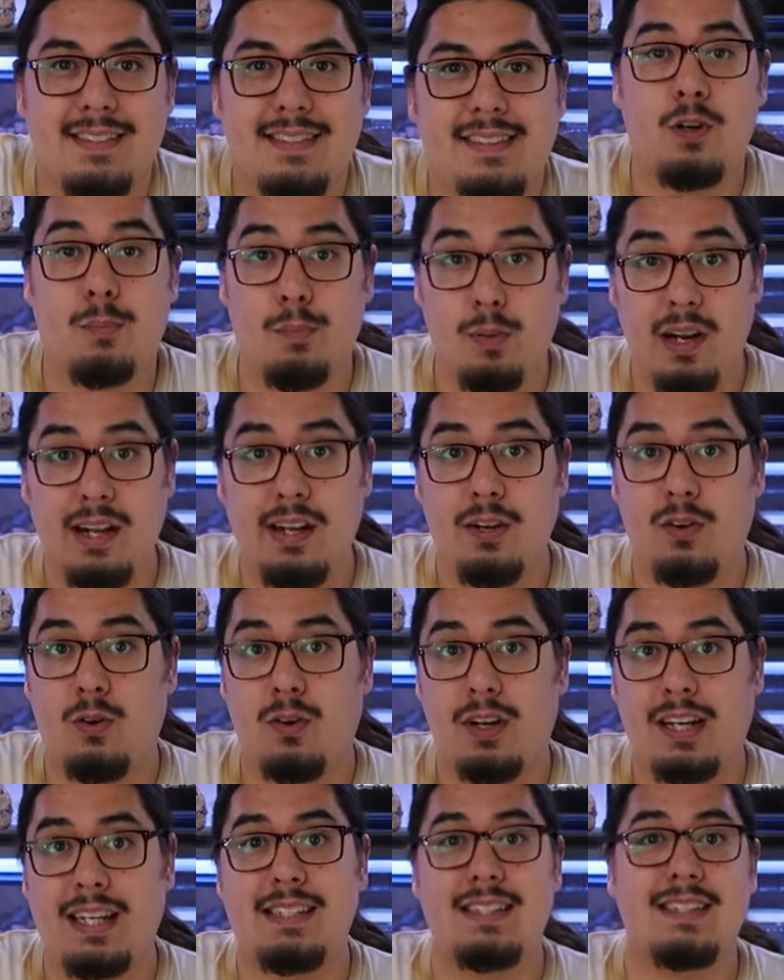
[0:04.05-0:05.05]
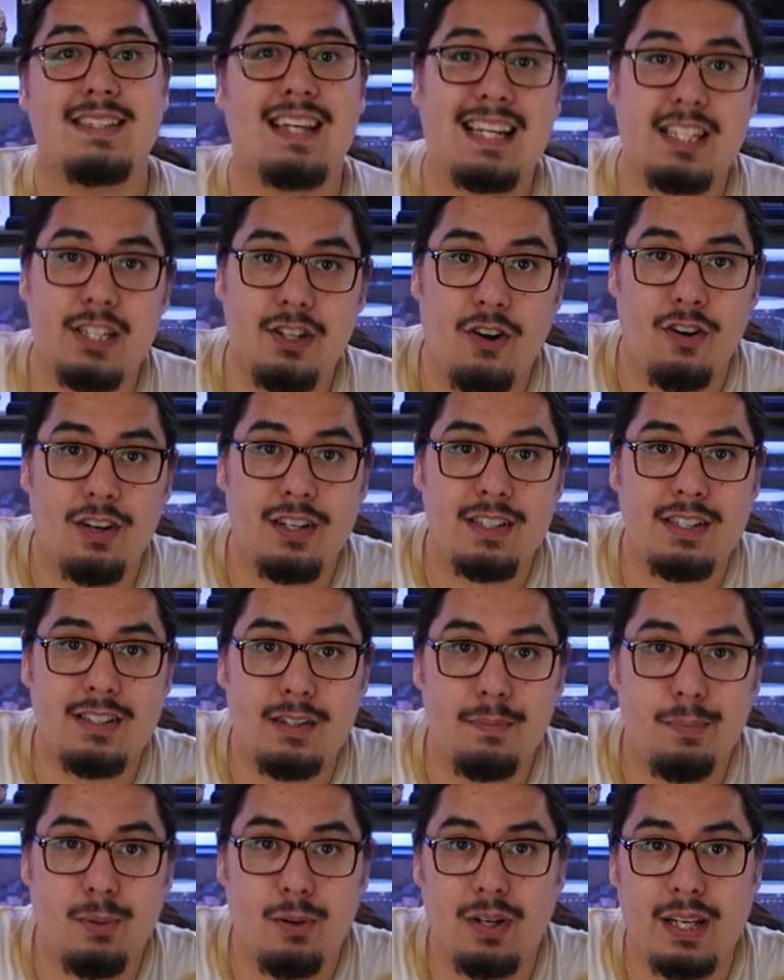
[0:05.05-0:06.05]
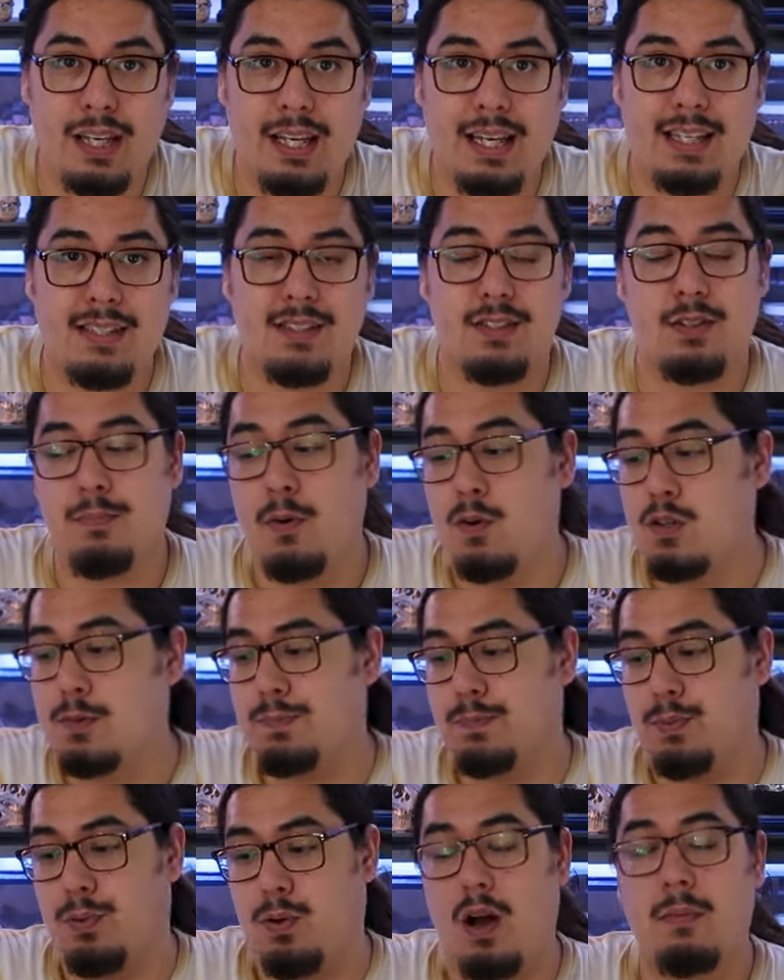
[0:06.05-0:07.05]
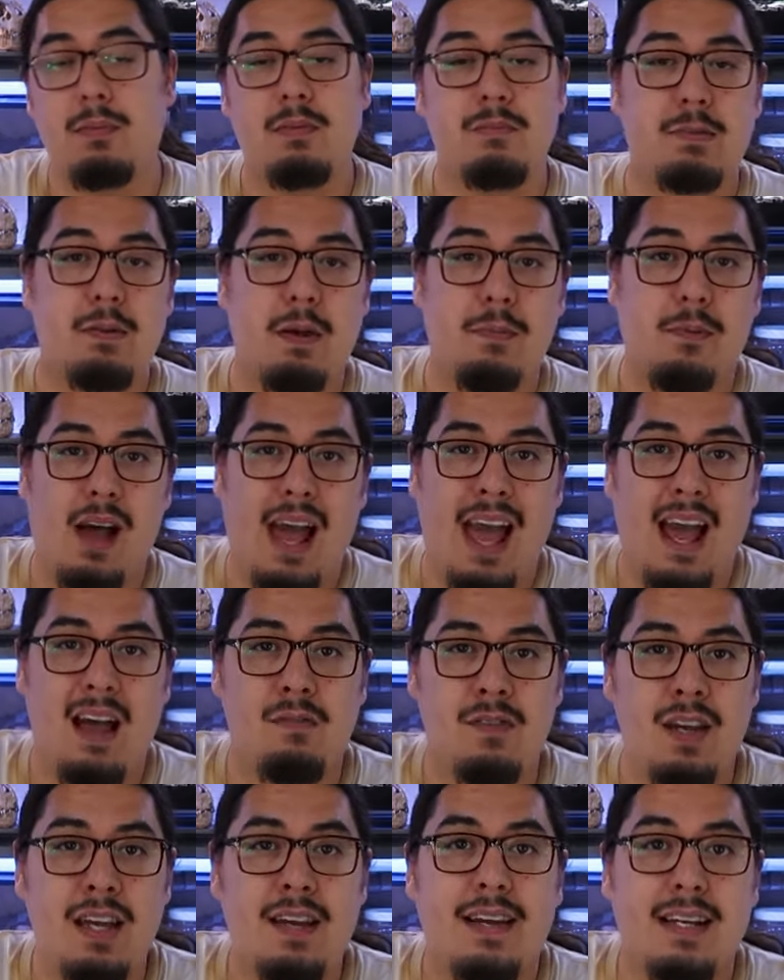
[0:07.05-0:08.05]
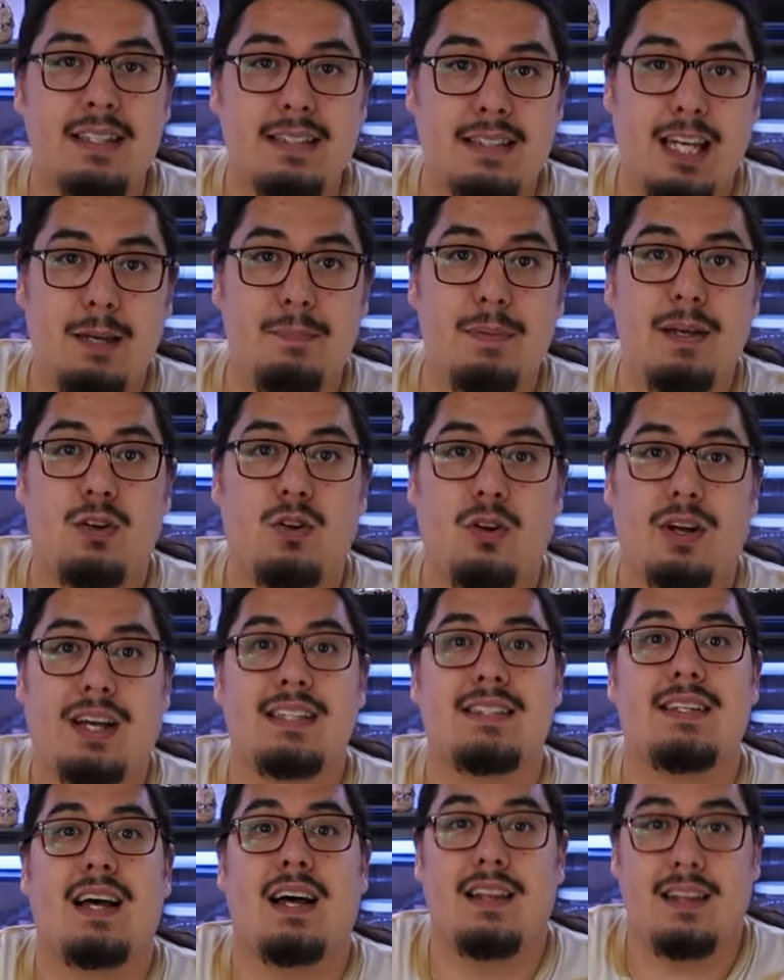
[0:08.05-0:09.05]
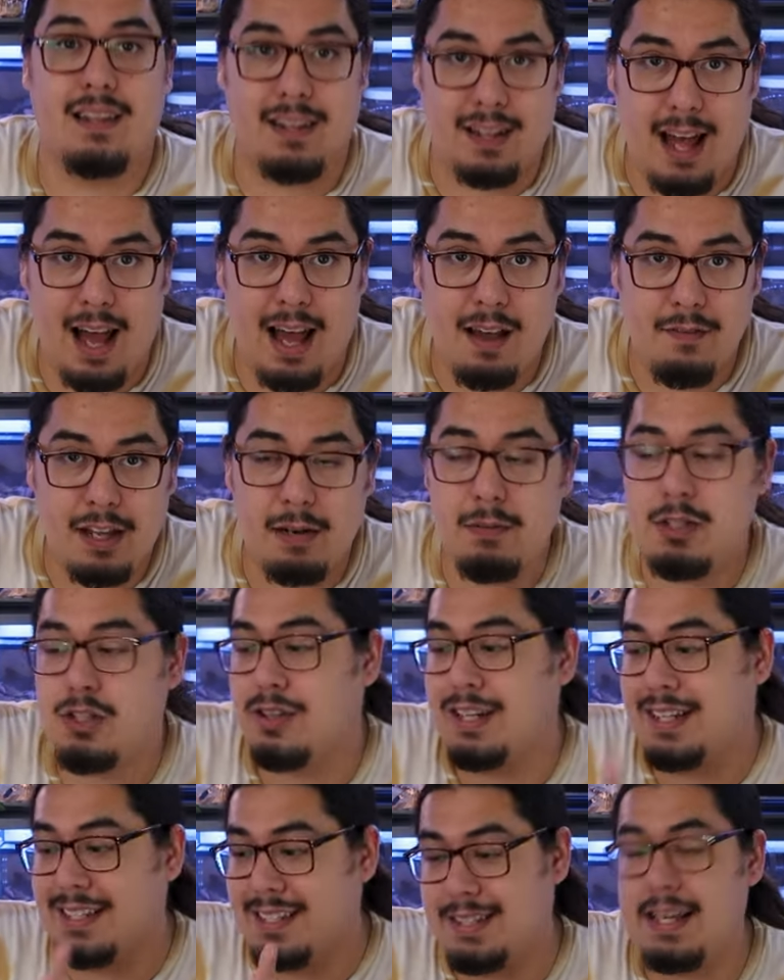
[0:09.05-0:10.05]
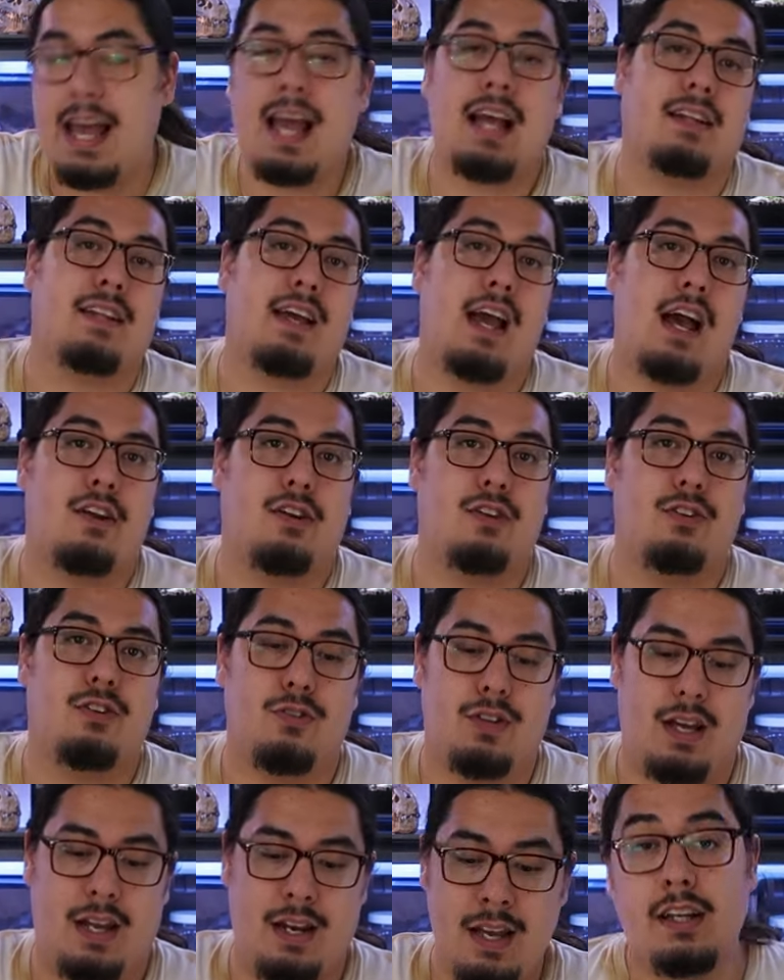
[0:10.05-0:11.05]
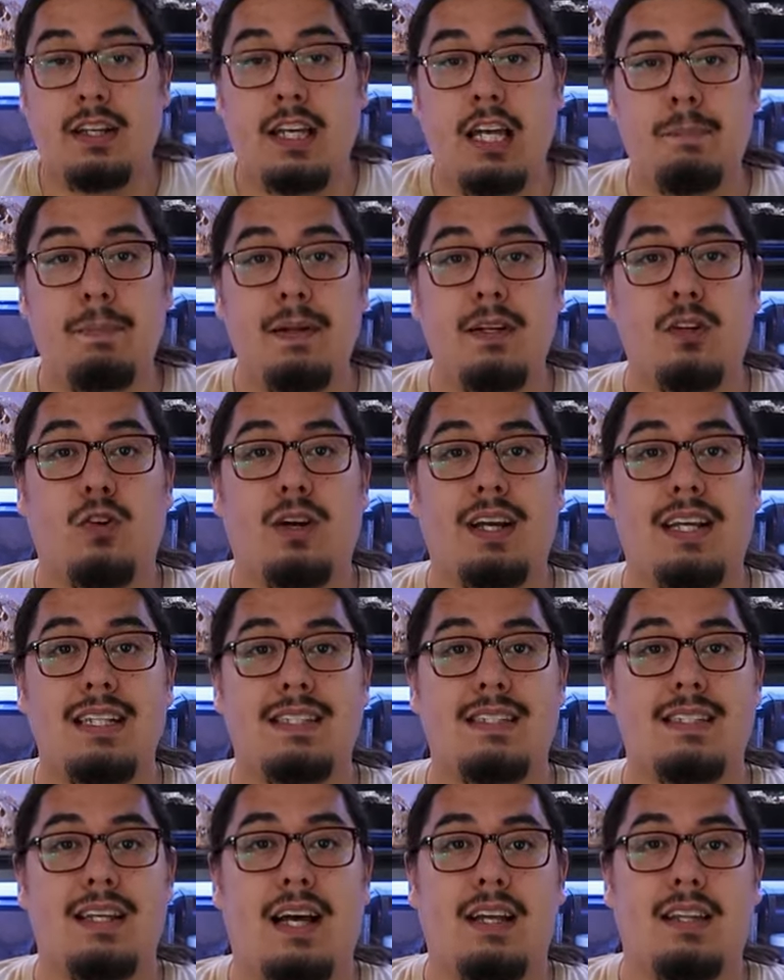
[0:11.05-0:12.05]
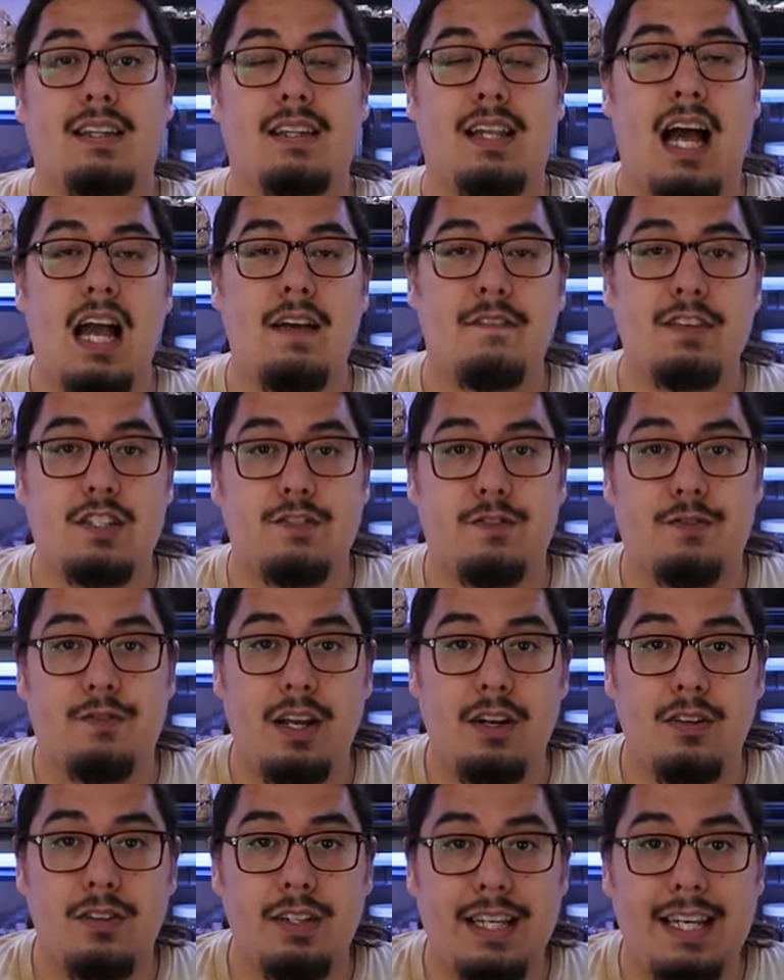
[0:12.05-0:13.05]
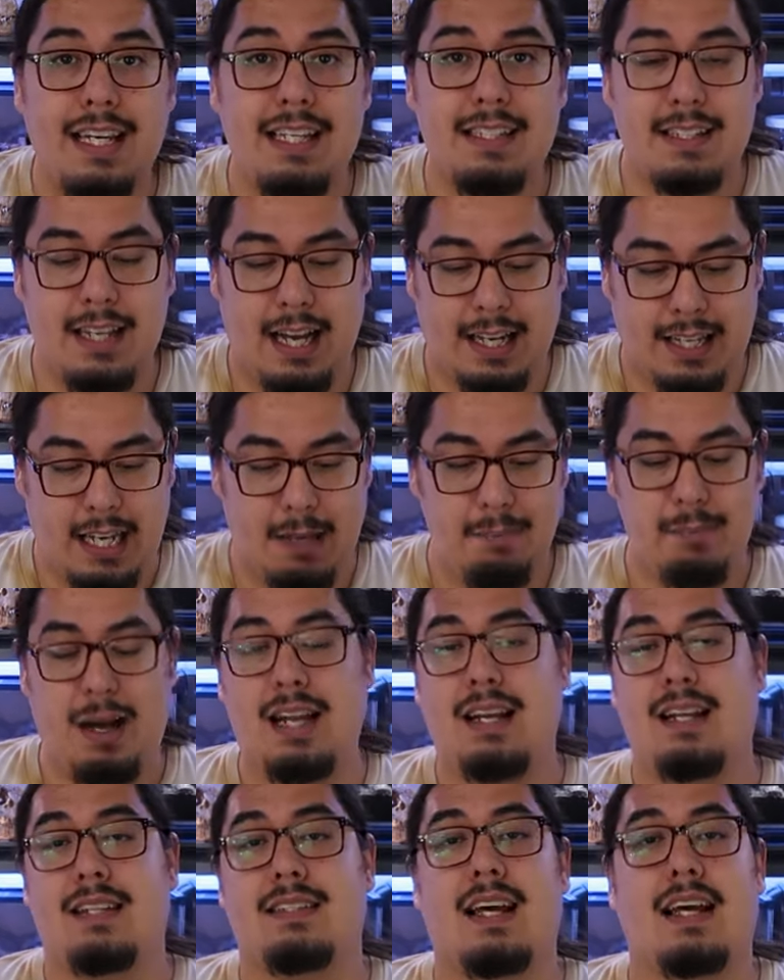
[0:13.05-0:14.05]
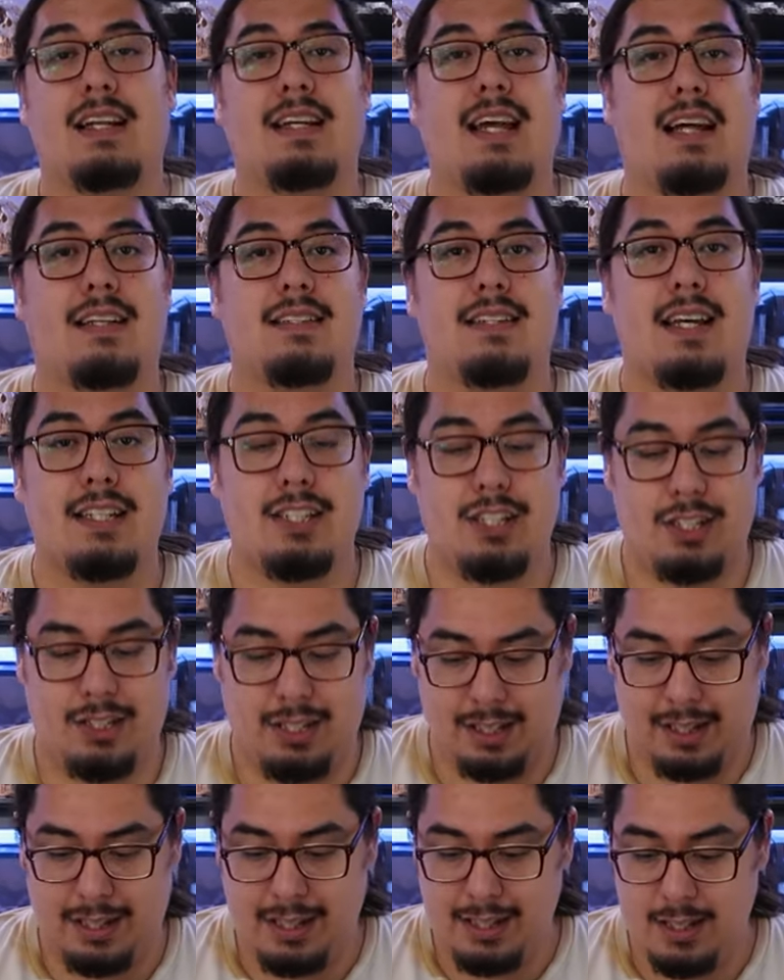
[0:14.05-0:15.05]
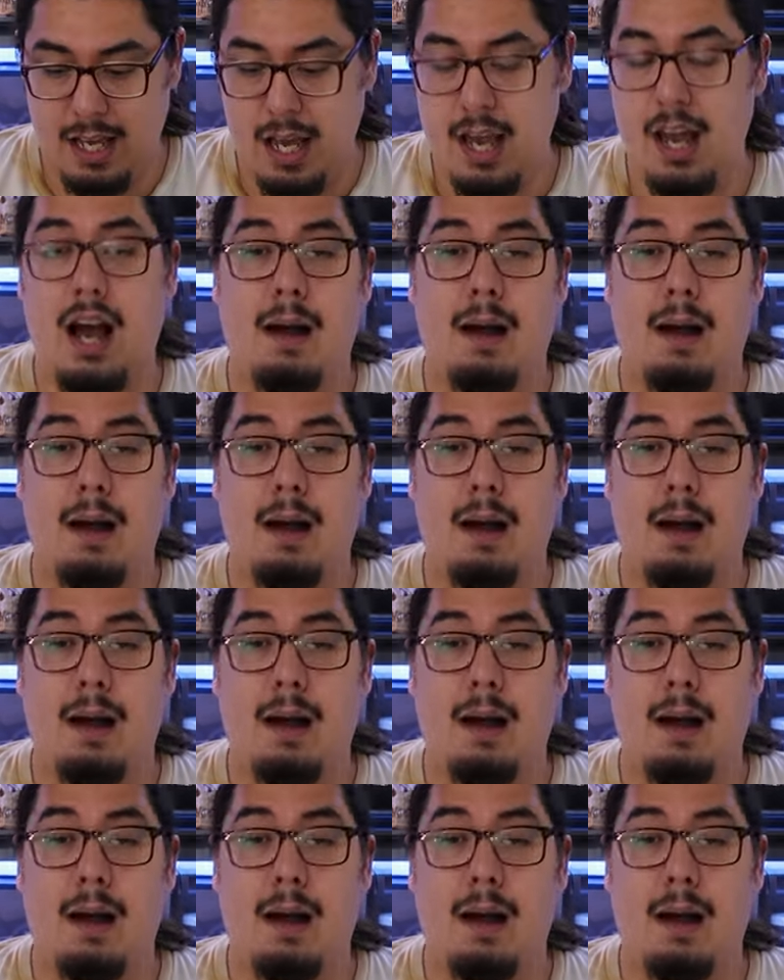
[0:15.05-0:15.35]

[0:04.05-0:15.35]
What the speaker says: So breeding crickets is actually honestly pretty easy. The most problems people have is keeping crickets alive. And I'm going to show you exactly how to do that. Now keeping crickets alive is fairly easy. I keep mine in a 10-gallon tank just like this.